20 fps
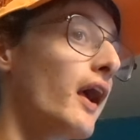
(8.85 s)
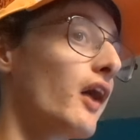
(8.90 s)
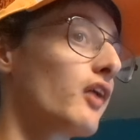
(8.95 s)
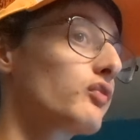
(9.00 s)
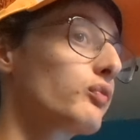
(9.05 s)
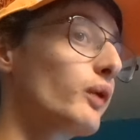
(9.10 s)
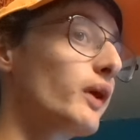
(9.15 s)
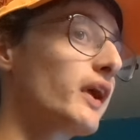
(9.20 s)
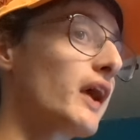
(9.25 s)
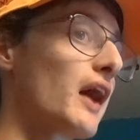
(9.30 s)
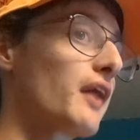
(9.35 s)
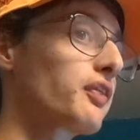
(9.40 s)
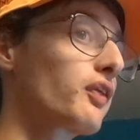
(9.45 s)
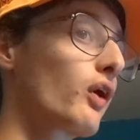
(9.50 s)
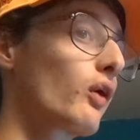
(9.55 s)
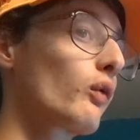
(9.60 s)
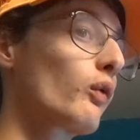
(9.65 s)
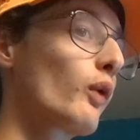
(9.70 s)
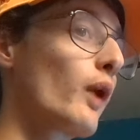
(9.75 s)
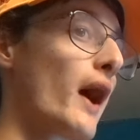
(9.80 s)
as we got
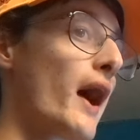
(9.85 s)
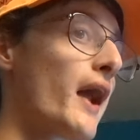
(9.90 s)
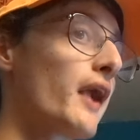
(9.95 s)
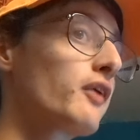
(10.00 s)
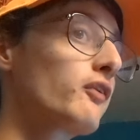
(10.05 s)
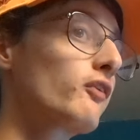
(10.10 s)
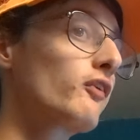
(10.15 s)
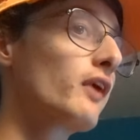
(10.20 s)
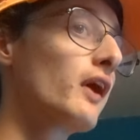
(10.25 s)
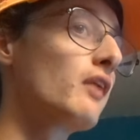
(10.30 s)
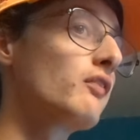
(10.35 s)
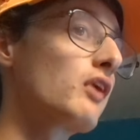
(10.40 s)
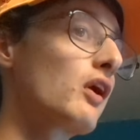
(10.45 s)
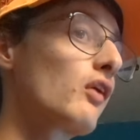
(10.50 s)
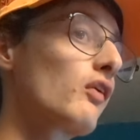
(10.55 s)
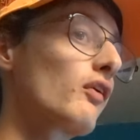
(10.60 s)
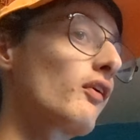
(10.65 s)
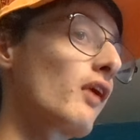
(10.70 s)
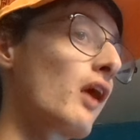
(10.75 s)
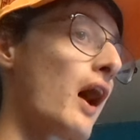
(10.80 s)
the Red
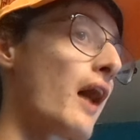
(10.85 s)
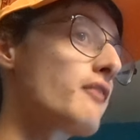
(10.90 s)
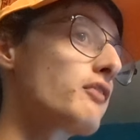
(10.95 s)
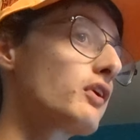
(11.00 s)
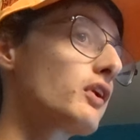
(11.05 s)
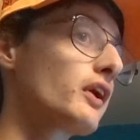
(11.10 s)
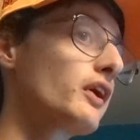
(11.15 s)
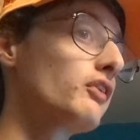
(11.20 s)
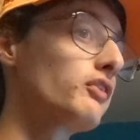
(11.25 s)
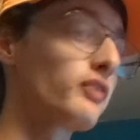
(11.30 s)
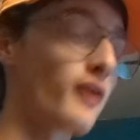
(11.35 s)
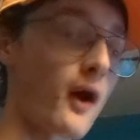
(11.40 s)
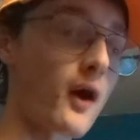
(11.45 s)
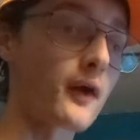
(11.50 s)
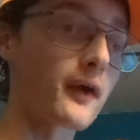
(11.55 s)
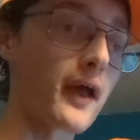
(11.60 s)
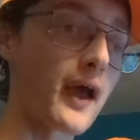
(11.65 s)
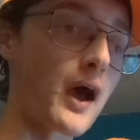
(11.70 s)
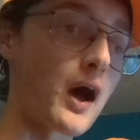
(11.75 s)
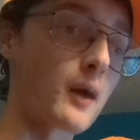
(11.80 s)
River Rivalry
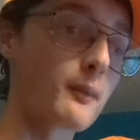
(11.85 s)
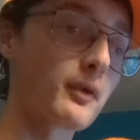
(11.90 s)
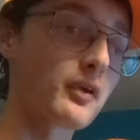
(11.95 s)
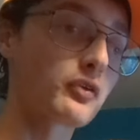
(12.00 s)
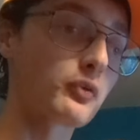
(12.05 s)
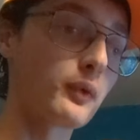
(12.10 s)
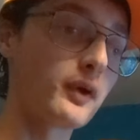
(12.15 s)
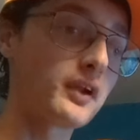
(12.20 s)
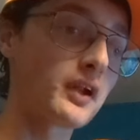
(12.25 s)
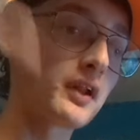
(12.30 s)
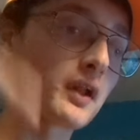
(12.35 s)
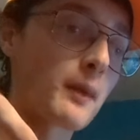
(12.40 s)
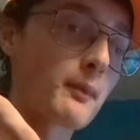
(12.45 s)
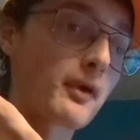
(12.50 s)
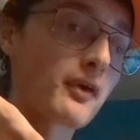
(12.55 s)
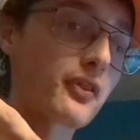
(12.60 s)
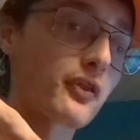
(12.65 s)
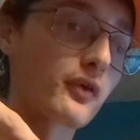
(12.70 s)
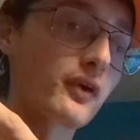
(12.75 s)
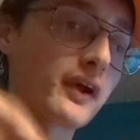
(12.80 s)
Showdown between the
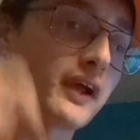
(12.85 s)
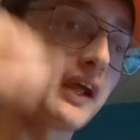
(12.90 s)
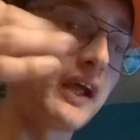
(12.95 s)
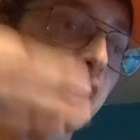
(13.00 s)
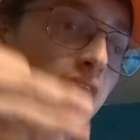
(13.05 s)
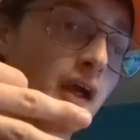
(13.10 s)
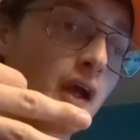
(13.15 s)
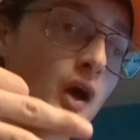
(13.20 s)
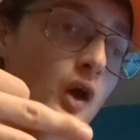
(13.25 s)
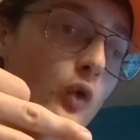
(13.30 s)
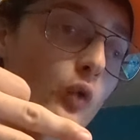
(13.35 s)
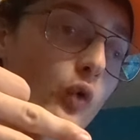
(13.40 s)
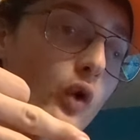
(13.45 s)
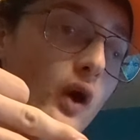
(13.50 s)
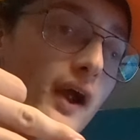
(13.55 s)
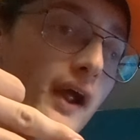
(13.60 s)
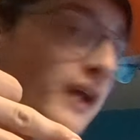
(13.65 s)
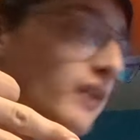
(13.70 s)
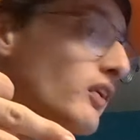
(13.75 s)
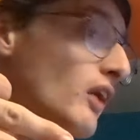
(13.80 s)
number 3
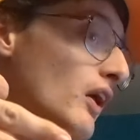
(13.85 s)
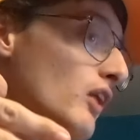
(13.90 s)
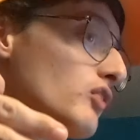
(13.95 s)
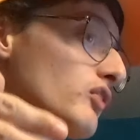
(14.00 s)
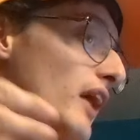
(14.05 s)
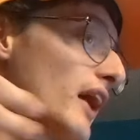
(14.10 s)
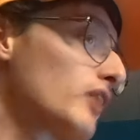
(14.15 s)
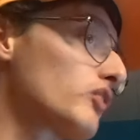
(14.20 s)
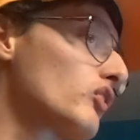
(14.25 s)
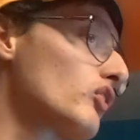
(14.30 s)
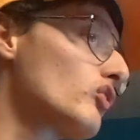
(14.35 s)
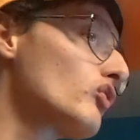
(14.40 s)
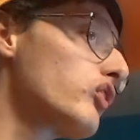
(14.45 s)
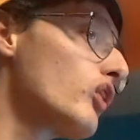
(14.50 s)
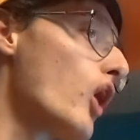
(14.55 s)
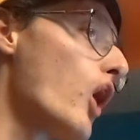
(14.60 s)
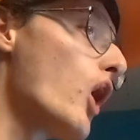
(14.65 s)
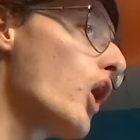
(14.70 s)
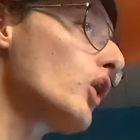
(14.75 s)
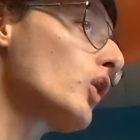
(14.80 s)
ranked Texas
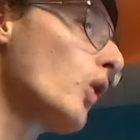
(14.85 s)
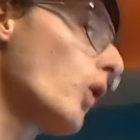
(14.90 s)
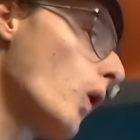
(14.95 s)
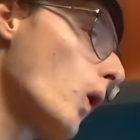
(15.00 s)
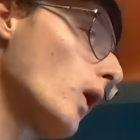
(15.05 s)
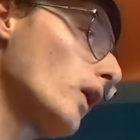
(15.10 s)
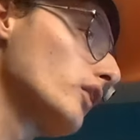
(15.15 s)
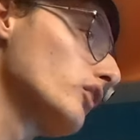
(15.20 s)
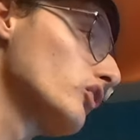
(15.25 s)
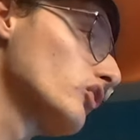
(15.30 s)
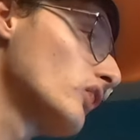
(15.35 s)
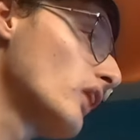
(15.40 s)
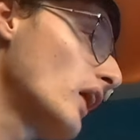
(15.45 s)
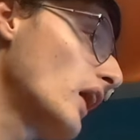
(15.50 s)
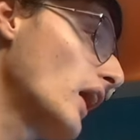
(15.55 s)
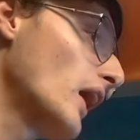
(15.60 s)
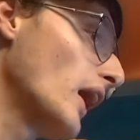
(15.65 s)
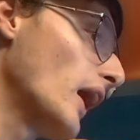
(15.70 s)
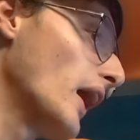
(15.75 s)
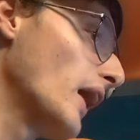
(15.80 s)
Longhorns
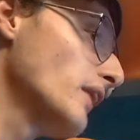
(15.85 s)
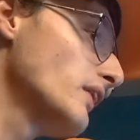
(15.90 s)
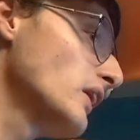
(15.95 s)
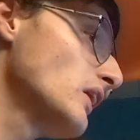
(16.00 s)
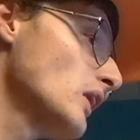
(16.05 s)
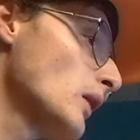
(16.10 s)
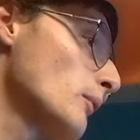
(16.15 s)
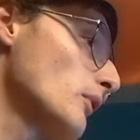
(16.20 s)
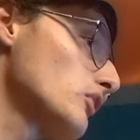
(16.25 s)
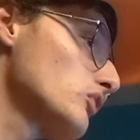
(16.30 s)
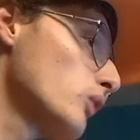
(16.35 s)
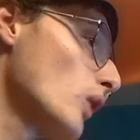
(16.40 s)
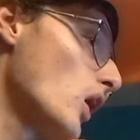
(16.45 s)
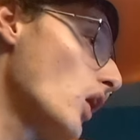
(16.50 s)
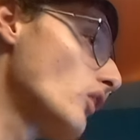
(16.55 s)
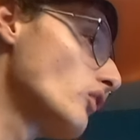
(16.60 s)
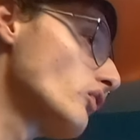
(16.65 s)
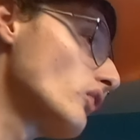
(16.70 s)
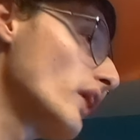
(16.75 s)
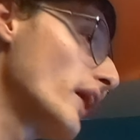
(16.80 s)
and the number
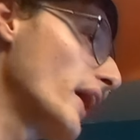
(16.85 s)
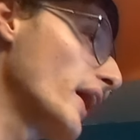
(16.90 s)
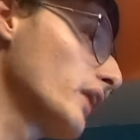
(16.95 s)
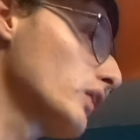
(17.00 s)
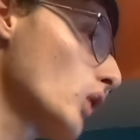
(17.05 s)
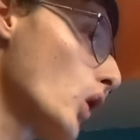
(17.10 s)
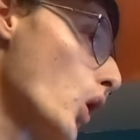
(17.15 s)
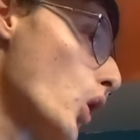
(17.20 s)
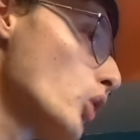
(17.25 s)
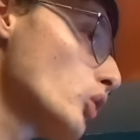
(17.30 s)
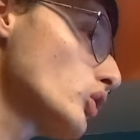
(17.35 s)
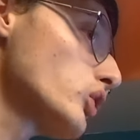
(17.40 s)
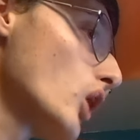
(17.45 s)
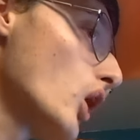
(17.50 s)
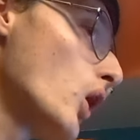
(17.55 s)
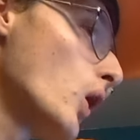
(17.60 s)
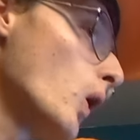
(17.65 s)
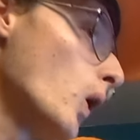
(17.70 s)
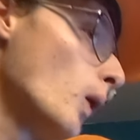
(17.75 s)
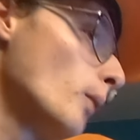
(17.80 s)
12 ranked
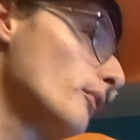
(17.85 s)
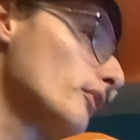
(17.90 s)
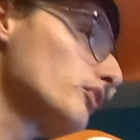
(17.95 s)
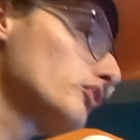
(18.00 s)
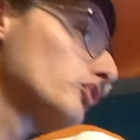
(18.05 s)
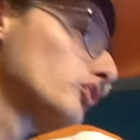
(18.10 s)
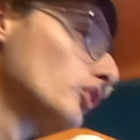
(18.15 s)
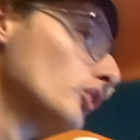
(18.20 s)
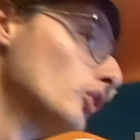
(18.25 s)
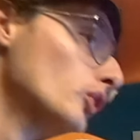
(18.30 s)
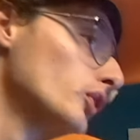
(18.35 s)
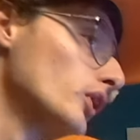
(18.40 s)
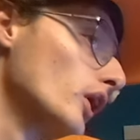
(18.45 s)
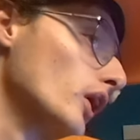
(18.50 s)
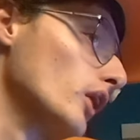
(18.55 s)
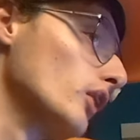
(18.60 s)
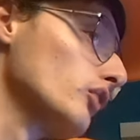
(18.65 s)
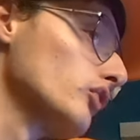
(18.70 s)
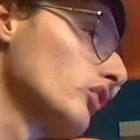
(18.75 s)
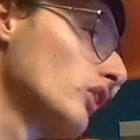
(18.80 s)
Oklahoma
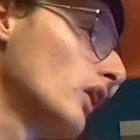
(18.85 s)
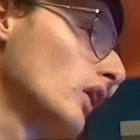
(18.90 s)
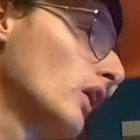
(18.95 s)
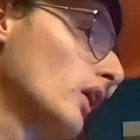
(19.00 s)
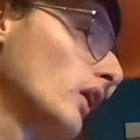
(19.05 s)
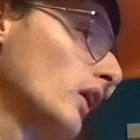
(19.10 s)
Sooners.